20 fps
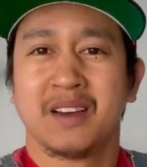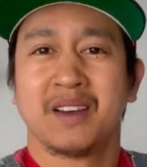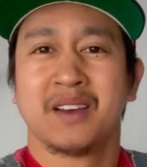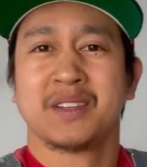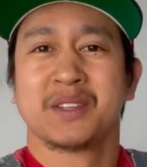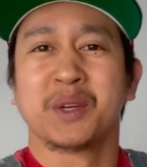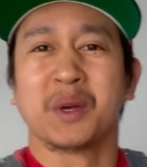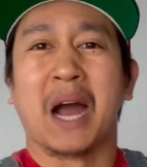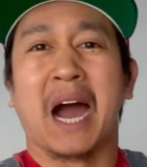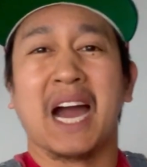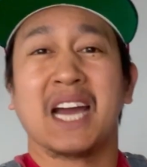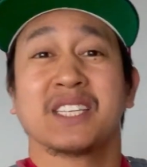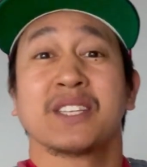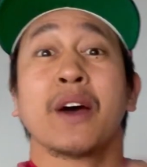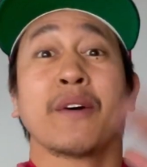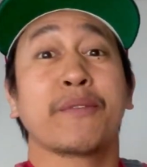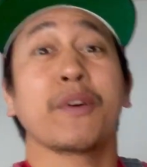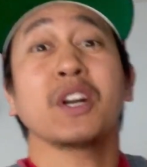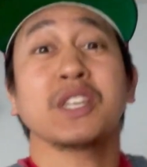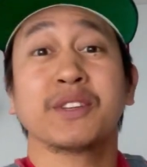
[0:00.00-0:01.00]
So guys,
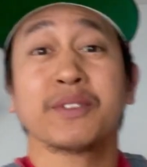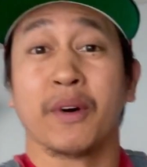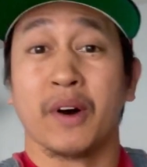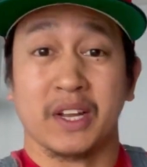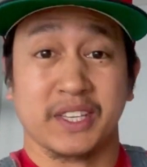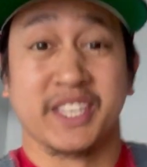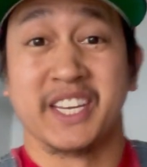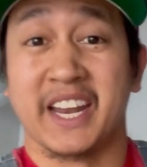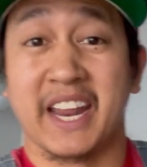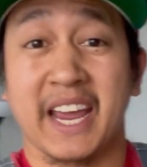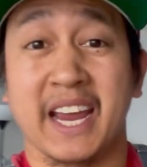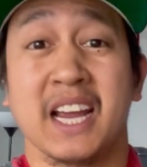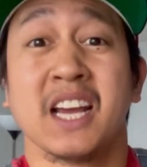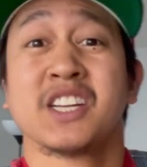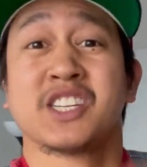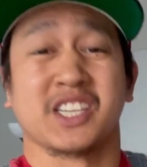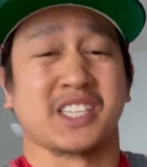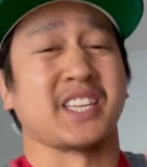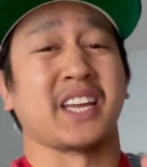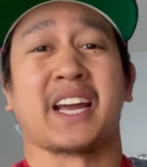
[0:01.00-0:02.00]
first of all, today,
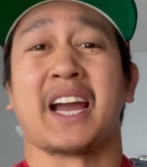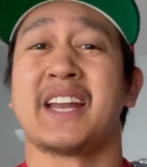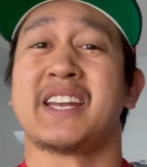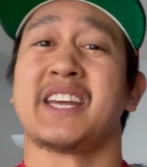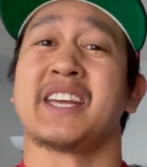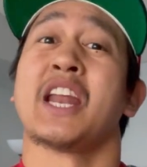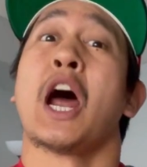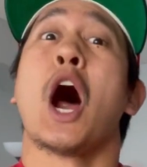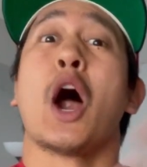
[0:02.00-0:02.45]
just like I did